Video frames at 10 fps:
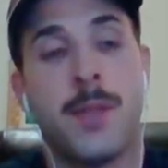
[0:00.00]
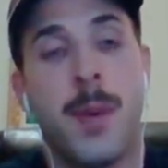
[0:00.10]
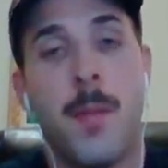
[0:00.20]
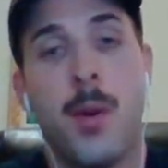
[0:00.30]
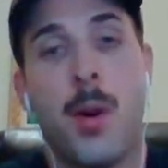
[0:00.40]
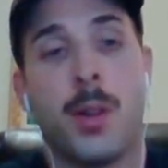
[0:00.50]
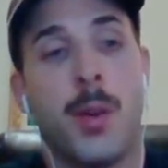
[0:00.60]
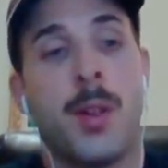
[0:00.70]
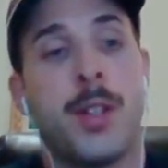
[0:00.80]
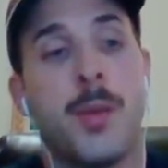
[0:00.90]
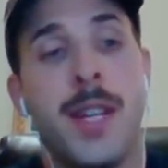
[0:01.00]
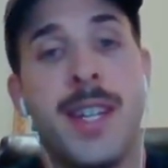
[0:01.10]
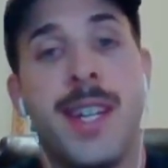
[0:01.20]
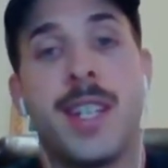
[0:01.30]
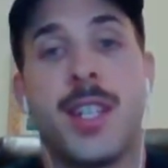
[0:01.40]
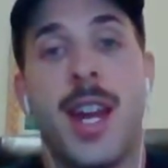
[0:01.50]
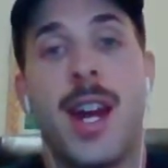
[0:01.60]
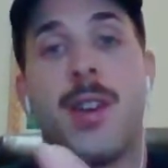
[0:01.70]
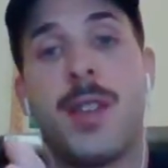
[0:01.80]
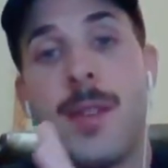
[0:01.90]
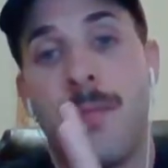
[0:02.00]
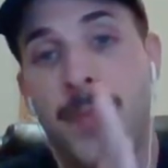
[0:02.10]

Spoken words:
paper are going to be dished out